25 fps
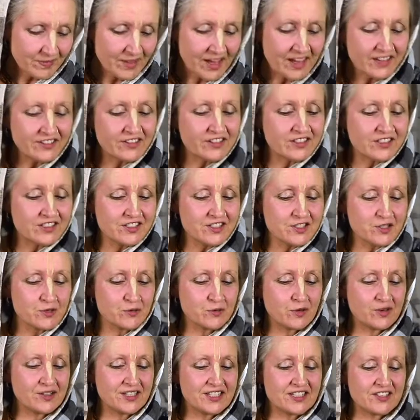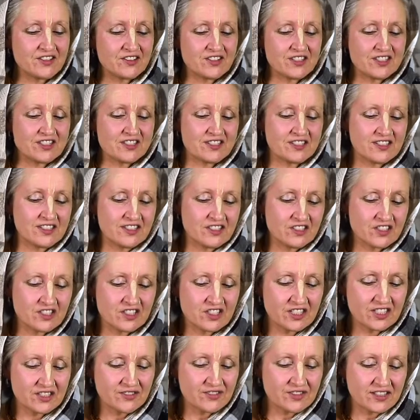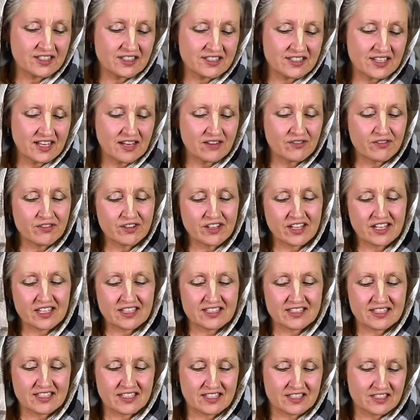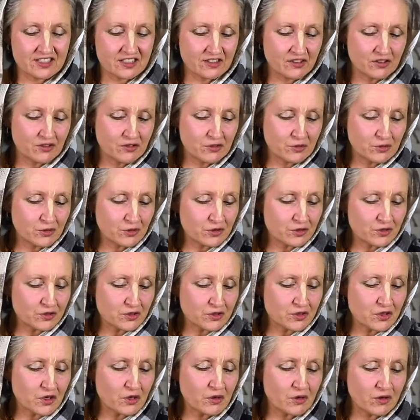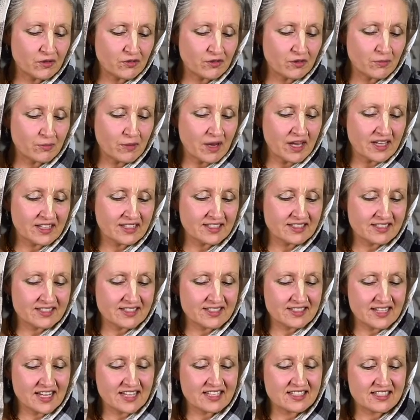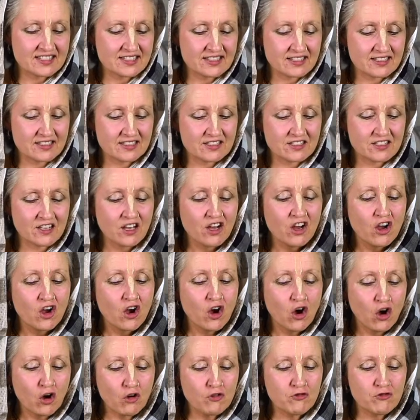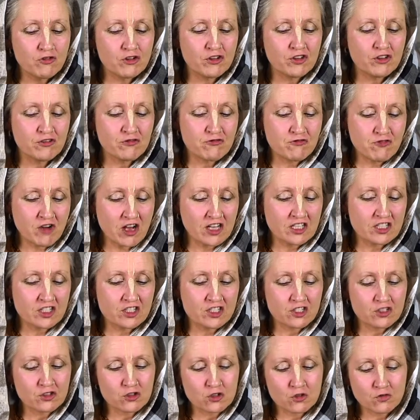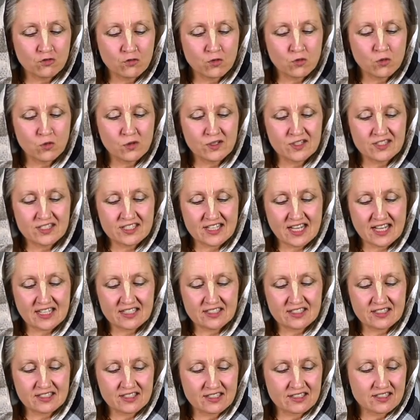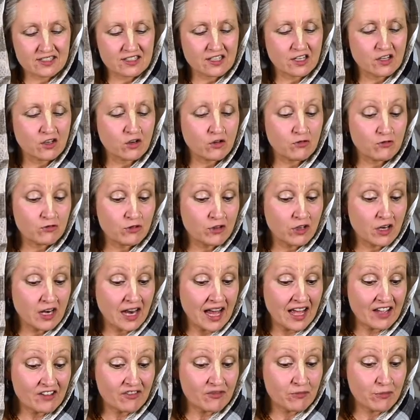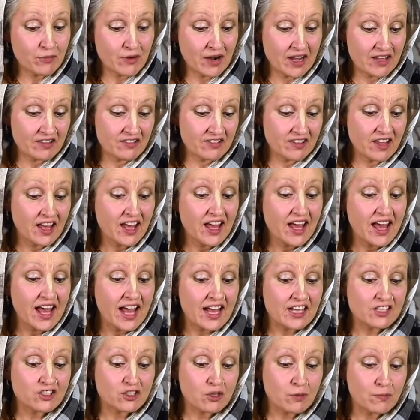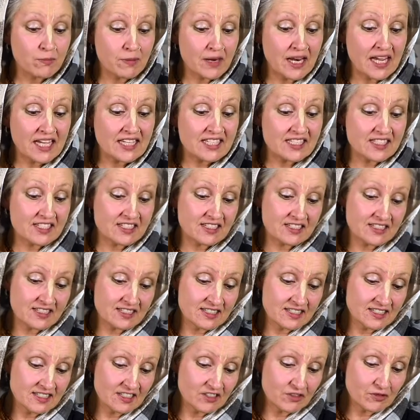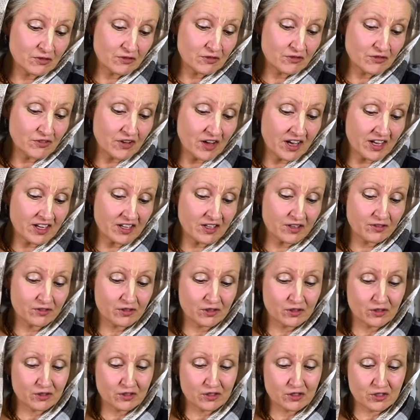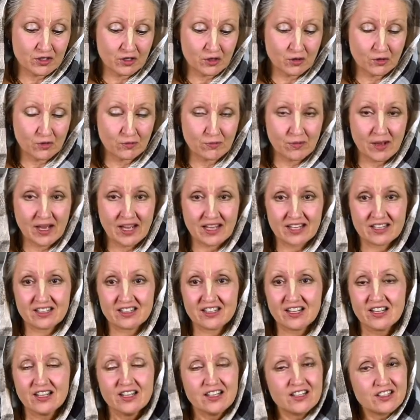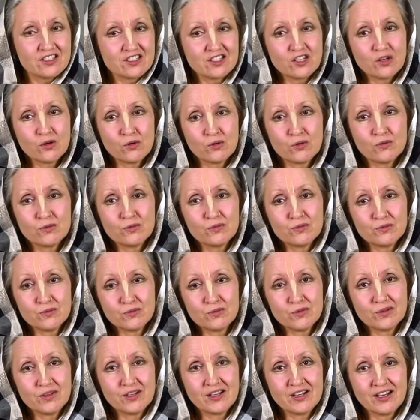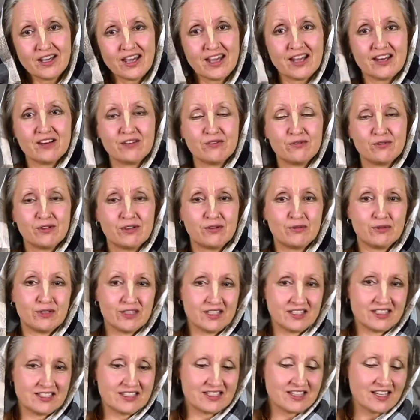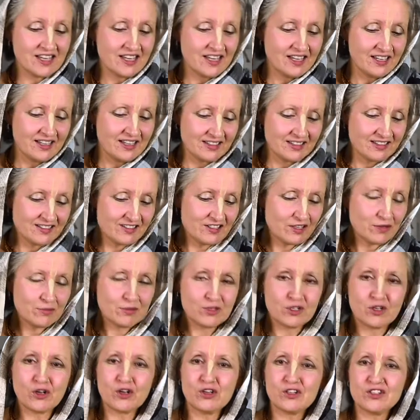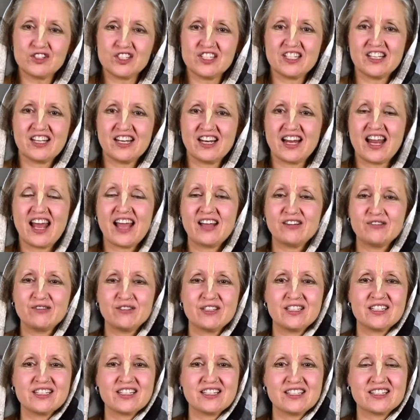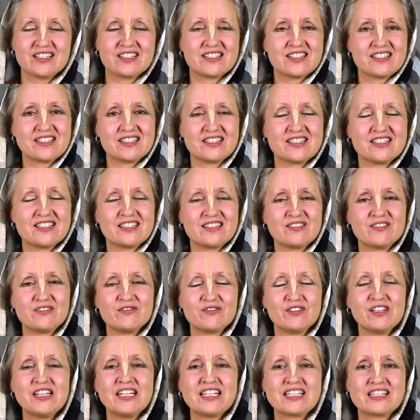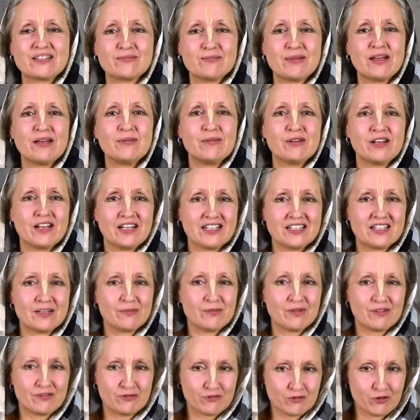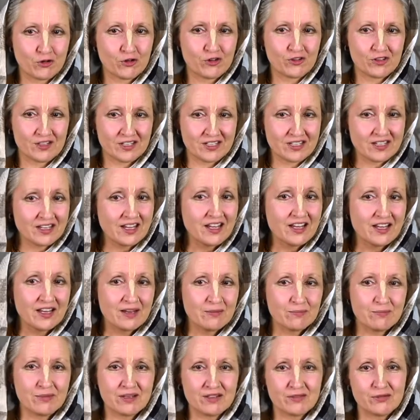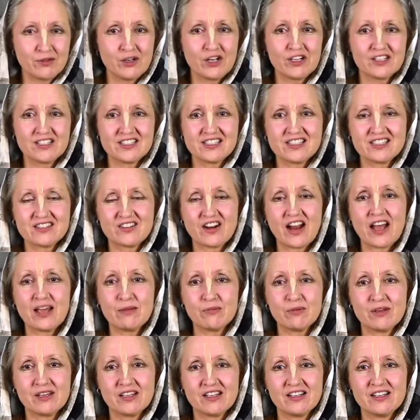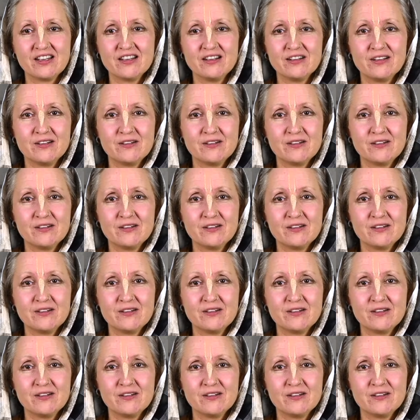Others who are interested in achieving self-realization through control of the mind and senses offer the functions of all the senses and of the life breath as oblations into the fire of the controlled mind. So again, we're with this terminology and language that feels maybe a little bit foreign, but we are describing